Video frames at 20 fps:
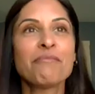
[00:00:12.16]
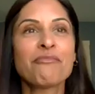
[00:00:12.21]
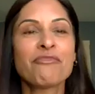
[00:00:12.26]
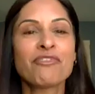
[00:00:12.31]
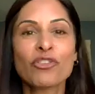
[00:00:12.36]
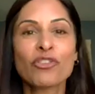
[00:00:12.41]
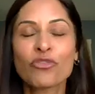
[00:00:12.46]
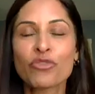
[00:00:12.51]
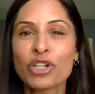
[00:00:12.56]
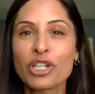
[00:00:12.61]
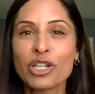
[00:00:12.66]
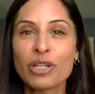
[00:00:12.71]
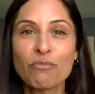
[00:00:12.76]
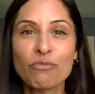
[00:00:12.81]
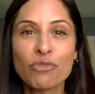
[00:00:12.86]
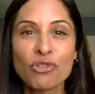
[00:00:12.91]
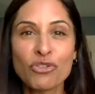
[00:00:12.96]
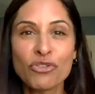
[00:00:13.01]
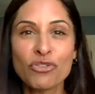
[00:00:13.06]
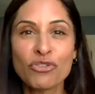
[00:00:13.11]
feel free to
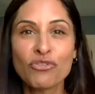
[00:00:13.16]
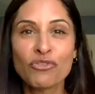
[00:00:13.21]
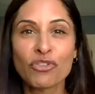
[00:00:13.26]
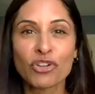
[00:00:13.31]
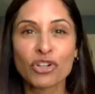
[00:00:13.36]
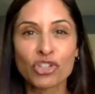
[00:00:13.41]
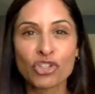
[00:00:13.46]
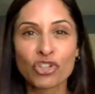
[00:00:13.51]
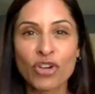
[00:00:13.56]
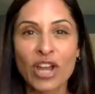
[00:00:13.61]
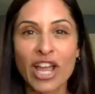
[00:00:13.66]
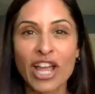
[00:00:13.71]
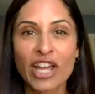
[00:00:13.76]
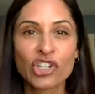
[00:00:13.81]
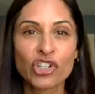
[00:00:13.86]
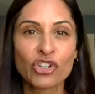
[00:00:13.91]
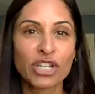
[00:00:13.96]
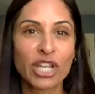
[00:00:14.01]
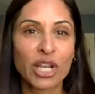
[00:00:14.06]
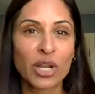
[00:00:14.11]
move or
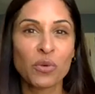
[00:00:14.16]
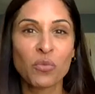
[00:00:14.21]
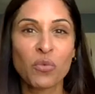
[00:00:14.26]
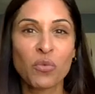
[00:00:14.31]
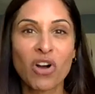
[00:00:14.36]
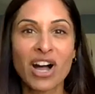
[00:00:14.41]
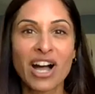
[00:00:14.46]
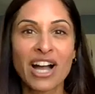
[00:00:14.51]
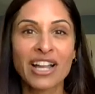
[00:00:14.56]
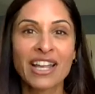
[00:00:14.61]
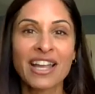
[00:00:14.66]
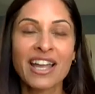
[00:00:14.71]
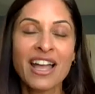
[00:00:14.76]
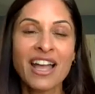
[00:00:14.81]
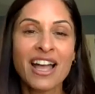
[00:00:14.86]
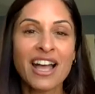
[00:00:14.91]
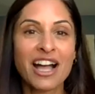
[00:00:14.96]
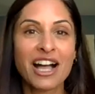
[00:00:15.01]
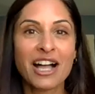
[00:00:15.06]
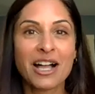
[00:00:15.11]
stretch or take a walk,
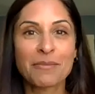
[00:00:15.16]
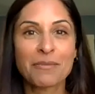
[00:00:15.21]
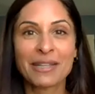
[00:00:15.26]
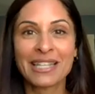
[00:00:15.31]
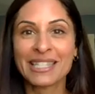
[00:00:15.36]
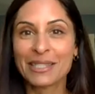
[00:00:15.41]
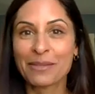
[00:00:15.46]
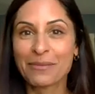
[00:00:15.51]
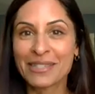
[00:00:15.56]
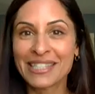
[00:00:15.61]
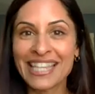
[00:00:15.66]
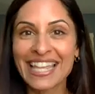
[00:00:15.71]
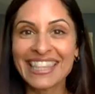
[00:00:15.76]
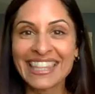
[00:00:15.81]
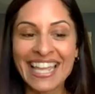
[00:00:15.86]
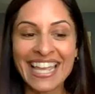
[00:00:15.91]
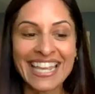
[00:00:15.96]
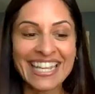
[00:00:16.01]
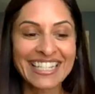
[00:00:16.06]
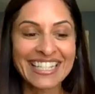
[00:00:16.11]
get some
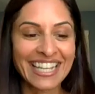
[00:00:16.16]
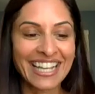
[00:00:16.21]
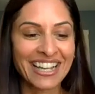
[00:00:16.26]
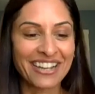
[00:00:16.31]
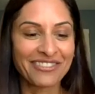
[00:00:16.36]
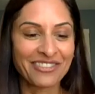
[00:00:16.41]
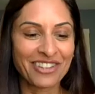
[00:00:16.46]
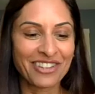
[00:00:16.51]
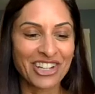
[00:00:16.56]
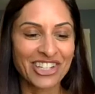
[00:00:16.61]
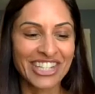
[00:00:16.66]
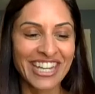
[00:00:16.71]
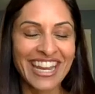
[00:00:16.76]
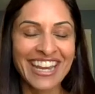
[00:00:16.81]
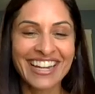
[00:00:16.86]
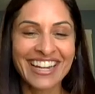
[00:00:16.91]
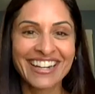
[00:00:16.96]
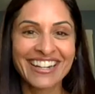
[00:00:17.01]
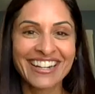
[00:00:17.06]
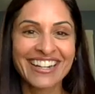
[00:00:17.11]
sunlight, fresh
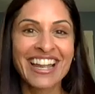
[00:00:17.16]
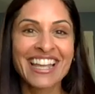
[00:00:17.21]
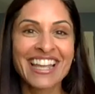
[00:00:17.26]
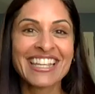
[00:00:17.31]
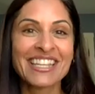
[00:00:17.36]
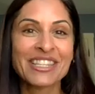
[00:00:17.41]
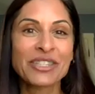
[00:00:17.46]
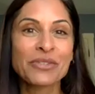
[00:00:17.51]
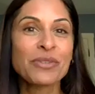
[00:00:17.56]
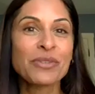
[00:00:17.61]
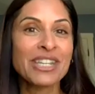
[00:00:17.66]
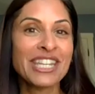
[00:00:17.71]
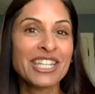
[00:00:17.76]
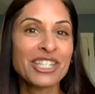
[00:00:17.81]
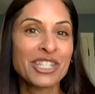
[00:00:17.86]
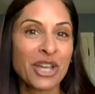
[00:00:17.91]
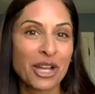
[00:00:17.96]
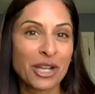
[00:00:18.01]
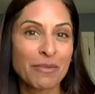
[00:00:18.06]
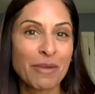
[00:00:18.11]
air as we
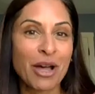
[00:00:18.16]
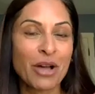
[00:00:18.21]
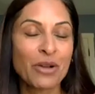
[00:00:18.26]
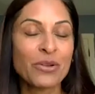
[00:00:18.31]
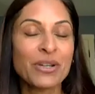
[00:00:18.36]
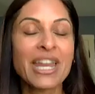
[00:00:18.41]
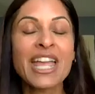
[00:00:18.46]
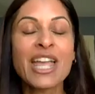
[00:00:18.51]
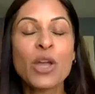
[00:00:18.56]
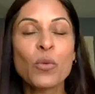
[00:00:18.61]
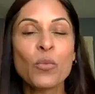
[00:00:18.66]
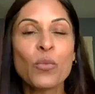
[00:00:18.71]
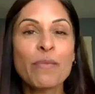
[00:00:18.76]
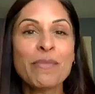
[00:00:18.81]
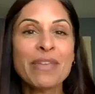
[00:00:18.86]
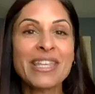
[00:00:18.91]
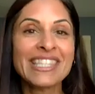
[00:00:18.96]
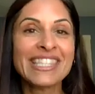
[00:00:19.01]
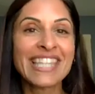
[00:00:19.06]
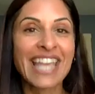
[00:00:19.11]
talk about
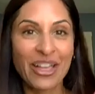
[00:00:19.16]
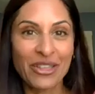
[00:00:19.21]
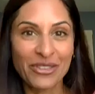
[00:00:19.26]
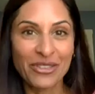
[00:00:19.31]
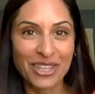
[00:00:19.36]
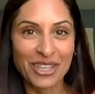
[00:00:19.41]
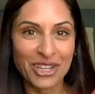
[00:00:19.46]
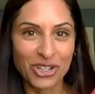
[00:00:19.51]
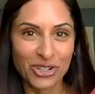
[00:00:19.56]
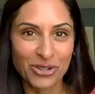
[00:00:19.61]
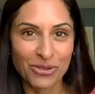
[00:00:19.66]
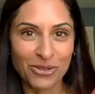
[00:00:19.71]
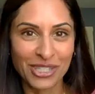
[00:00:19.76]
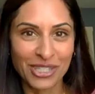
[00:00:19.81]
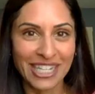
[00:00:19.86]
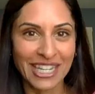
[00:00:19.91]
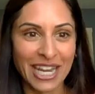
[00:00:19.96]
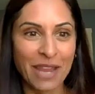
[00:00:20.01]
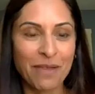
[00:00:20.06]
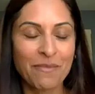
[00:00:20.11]
women's health issues
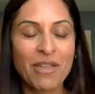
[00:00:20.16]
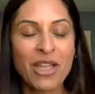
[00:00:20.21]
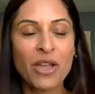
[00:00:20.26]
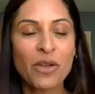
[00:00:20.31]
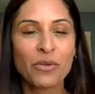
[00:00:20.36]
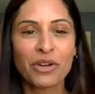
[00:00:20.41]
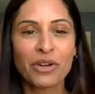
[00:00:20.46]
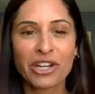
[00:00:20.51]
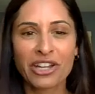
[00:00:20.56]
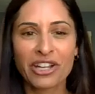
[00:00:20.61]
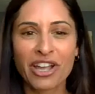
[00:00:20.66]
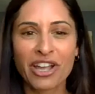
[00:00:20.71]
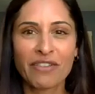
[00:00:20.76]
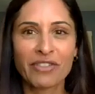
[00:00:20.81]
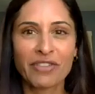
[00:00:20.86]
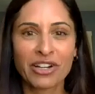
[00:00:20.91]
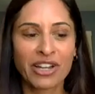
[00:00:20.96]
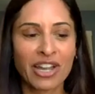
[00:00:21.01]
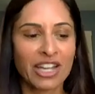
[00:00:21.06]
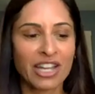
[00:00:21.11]
today. We're going to
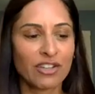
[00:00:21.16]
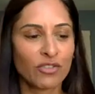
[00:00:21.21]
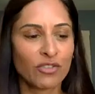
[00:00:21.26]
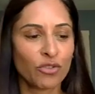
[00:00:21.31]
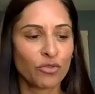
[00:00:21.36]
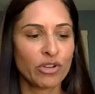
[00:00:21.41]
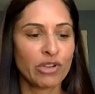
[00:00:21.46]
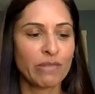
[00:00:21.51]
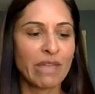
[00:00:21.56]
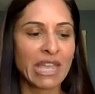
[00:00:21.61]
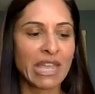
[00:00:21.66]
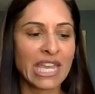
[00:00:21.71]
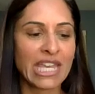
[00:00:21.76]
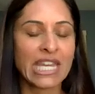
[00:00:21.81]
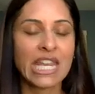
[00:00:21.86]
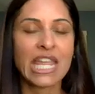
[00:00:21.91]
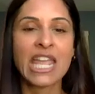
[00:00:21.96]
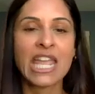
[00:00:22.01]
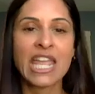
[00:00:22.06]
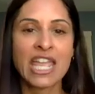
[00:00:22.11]
cover kind of three
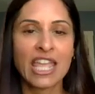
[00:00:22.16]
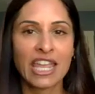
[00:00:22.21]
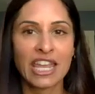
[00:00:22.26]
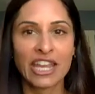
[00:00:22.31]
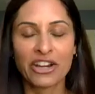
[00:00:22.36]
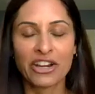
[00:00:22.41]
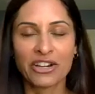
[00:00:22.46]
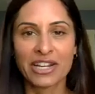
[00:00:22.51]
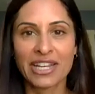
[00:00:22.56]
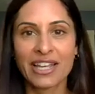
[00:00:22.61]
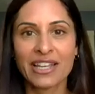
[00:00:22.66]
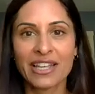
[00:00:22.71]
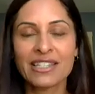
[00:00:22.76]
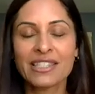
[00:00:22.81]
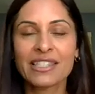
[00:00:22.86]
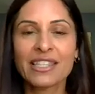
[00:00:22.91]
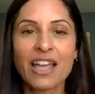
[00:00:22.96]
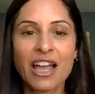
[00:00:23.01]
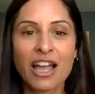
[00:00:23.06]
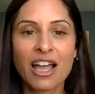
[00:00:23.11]
main
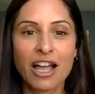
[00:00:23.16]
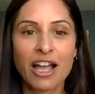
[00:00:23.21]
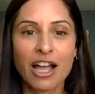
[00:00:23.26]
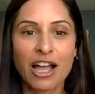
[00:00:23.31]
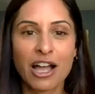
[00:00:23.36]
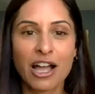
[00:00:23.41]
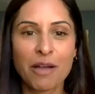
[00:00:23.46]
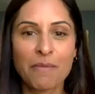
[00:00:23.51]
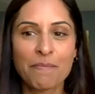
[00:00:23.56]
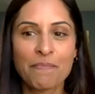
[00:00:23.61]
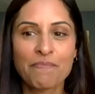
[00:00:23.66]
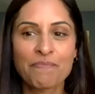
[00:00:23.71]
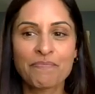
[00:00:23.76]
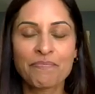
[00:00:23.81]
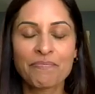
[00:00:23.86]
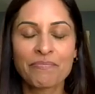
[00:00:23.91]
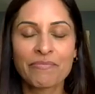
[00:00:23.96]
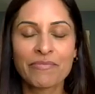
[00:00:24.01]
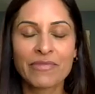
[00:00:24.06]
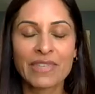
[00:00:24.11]
areas.
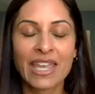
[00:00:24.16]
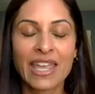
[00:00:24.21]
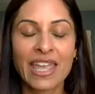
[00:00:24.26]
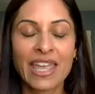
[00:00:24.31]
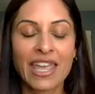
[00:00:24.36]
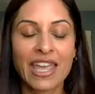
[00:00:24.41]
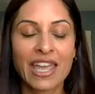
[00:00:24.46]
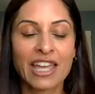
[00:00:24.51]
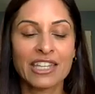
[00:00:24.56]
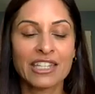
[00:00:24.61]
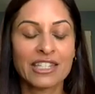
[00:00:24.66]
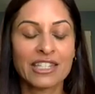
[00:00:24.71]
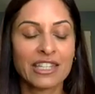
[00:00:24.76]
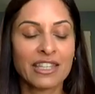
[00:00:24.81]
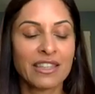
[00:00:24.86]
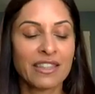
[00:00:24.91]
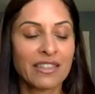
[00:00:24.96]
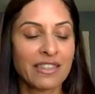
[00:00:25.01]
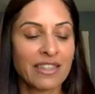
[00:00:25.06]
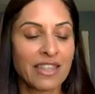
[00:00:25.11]
And
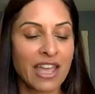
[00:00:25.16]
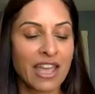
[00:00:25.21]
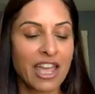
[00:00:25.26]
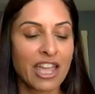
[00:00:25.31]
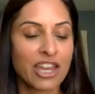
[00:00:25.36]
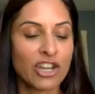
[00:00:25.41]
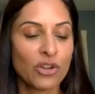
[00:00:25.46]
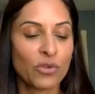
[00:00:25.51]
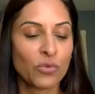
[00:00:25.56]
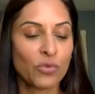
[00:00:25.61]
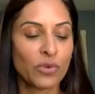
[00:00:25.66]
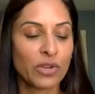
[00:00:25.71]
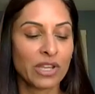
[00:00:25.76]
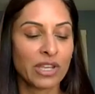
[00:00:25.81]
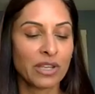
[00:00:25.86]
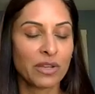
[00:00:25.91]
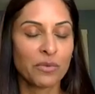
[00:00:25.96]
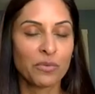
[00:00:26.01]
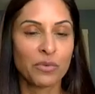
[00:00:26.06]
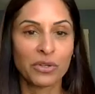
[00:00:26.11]
then
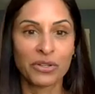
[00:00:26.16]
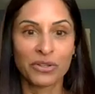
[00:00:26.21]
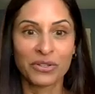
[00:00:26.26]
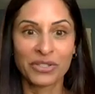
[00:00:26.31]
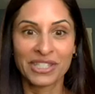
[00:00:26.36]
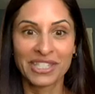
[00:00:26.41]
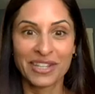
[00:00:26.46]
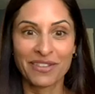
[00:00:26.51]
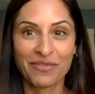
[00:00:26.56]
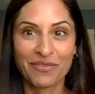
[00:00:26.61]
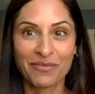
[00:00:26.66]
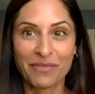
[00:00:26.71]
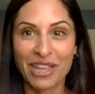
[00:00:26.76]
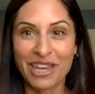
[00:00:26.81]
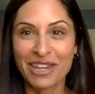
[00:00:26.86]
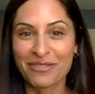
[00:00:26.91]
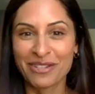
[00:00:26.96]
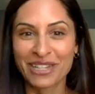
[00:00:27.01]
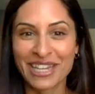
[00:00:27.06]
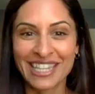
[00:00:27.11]
we will see if
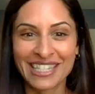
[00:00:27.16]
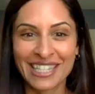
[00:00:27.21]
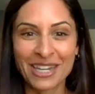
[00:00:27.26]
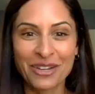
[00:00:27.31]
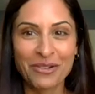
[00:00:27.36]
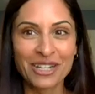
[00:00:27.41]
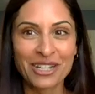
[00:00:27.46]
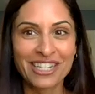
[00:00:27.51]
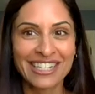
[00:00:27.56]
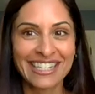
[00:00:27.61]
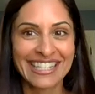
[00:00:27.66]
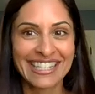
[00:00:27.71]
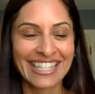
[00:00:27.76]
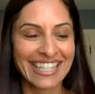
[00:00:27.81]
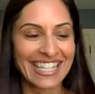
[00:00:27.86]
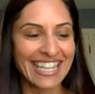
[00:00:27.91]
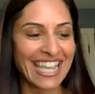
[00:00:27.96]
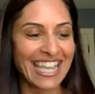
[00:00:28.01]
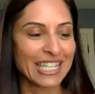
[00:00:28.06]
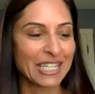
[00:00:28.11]
anyone has any questions at
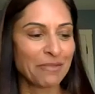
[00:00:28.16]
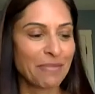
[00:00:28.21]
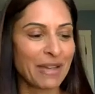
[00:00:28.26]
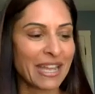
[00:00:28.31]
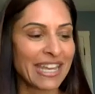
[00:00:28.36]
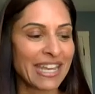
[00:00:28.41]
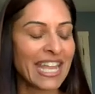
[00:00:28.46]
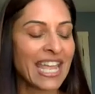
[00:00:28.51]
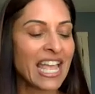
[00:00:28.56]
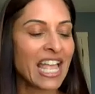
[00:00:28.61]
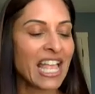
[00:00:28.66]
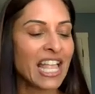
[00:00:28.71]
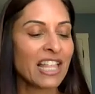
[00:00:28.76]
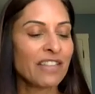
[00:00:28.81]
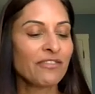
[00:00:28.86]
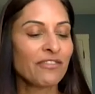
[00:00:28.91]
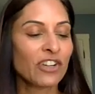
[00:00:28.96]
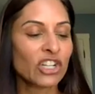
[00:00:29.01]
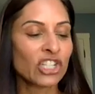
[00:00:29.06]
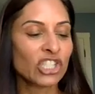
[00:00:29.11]
the end. But
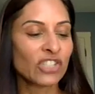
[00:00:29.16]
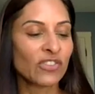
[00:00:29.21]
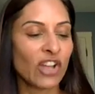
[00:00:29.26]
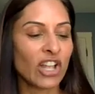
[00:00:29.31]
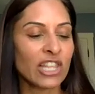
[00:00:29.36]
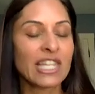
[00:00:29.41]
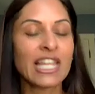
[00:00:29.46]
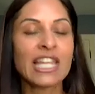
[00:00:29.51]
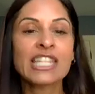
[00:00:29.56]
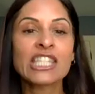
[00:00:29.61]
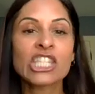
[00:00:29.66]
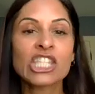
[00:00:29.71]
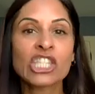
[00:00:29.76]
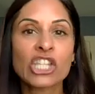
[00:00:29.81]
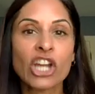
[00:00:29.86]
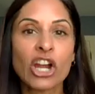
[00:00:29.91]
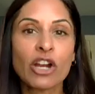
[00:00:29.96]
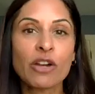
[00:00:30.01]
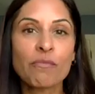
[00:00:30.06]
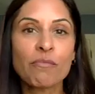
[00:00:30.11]
first of all, let's
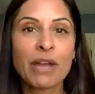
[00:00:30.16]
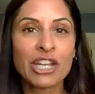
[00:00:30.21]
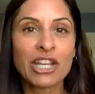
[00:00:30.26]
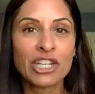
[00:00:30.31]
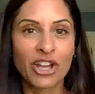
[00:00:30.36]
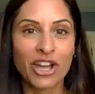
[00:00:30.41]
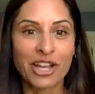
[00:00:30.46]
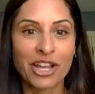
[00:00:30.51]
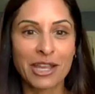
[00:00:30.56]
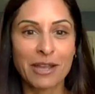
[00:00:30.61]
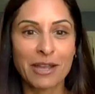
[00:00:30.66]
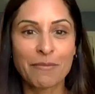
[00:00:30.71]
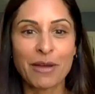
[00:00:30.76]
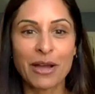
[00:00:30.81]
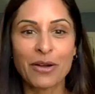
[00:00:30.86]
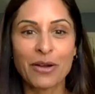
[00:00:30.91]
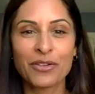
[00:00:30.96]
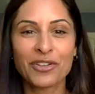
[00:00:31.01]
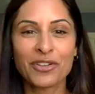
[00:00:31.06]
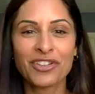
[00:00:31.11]
start by talking
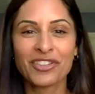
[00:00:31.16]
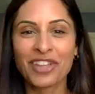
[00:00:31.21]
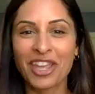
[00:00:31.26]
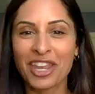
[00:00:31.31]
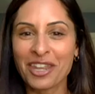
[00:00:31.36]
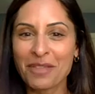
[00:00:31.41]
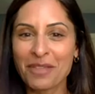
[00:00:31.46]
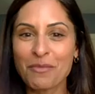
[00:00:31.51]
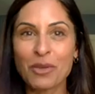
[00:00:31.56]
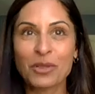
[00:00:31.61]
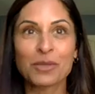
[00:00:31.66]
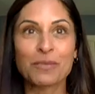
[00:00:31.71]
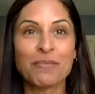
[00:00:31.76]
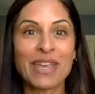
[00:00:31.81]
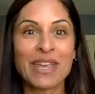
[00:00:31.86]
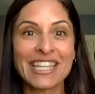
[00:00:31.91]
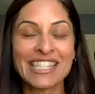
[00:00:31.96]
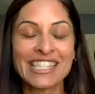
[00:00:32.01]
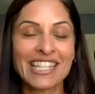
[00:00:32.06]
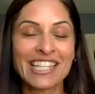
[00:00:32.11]
about just kind of the most
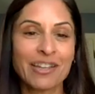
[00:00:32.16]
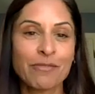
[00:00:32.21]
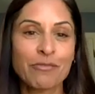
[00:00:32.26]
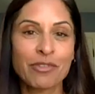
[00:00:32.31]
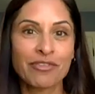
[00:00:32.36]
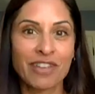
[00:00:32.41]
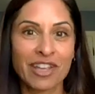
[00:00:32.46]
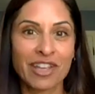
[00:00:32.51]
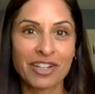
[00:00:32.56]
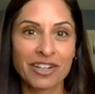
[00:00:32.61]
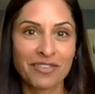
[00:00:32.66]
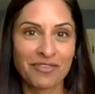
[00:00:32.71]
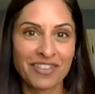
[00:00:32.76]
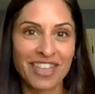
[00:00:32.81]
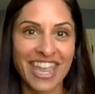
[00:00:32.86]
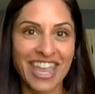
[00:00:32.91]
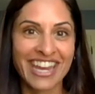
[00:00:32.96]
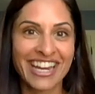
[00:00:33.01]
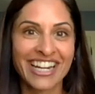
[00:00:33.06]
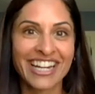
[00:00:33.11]
basic of preventative
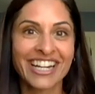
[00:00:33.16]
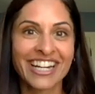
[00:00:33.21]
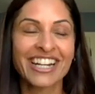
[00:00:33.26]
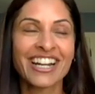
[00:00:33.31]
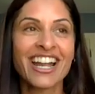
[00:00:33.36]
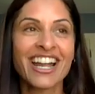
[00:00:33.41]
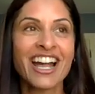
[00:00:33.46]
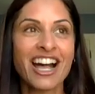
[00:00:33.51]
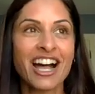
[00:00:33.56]
care